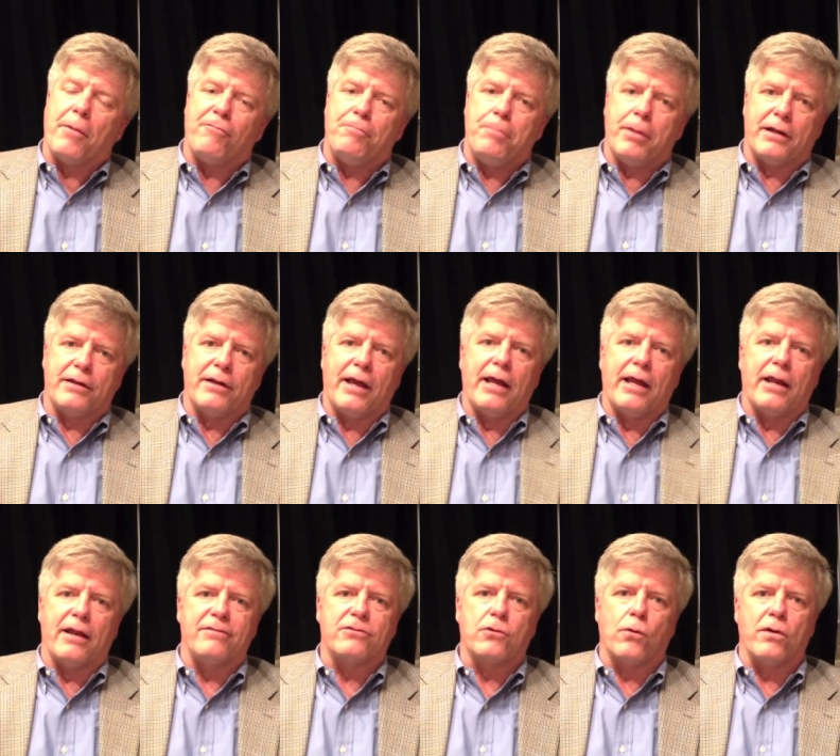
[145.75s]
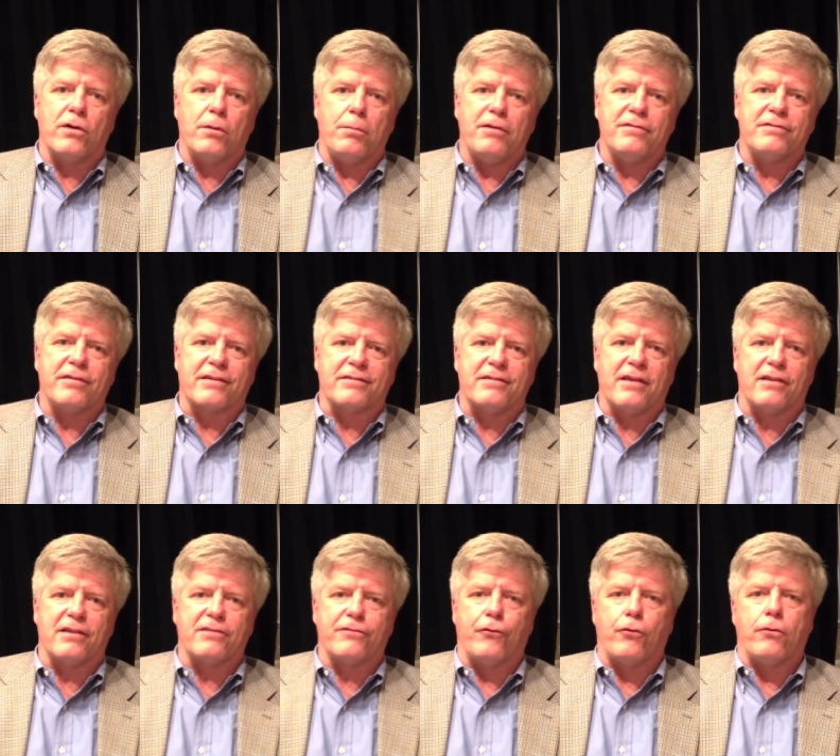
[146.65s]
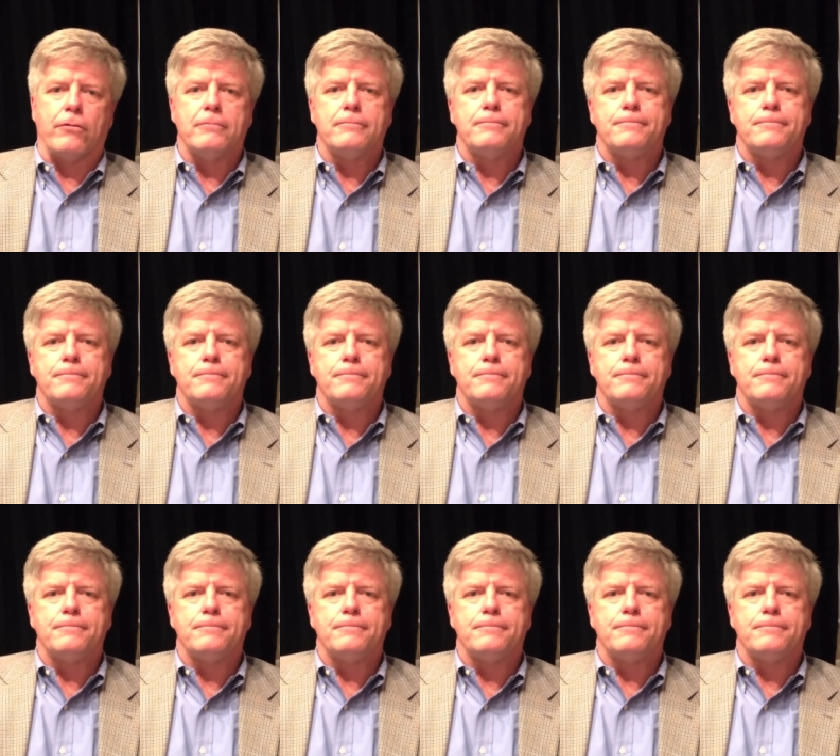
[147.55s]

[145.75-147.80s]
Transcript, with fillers: if big data is going to be successful.